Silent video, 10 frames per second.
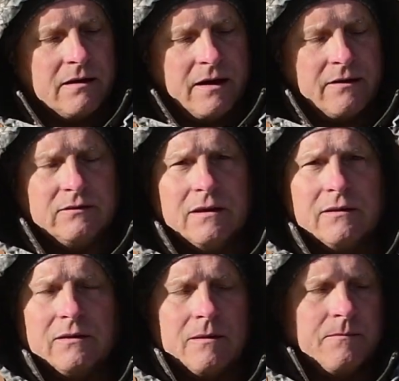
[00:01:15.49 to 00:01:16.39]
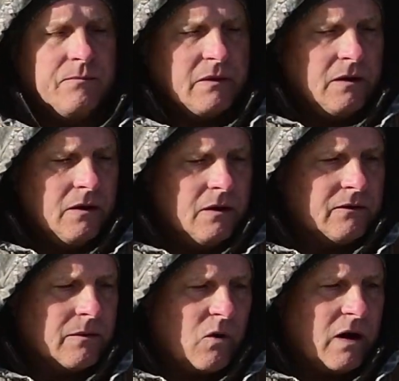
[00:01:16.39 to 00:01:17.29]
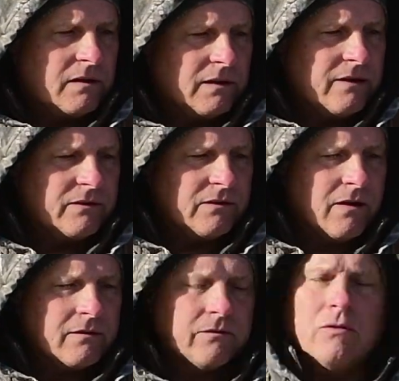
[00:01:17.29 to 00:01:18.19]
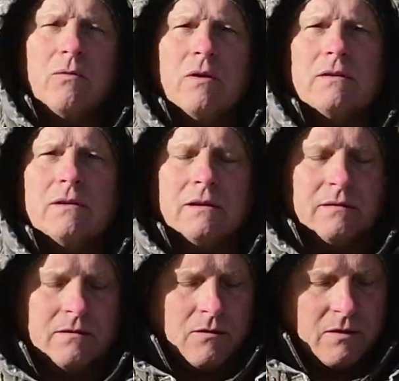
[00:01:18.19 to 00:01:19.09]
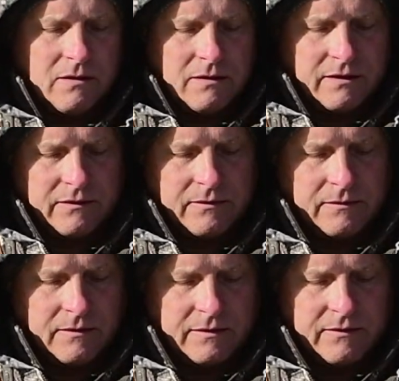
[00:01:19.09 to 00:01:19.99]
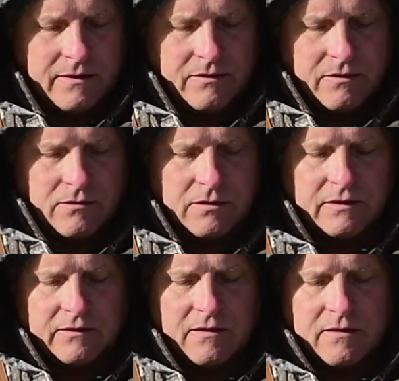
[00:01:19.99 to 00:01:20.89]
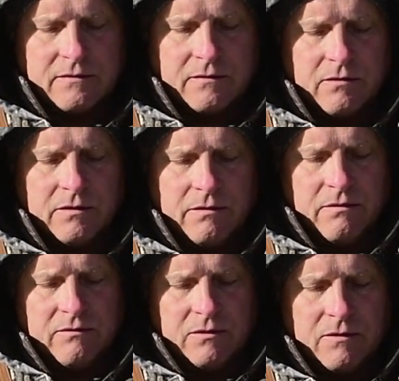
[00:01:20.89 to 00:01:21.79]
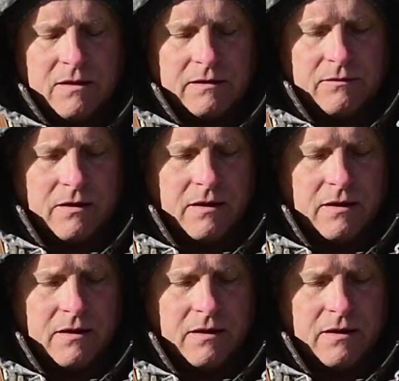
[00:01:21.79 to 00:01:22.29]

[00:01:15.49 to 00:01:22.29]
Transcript: I have done some wildlife photography with it, and I thought, well, let's give it an early review on it.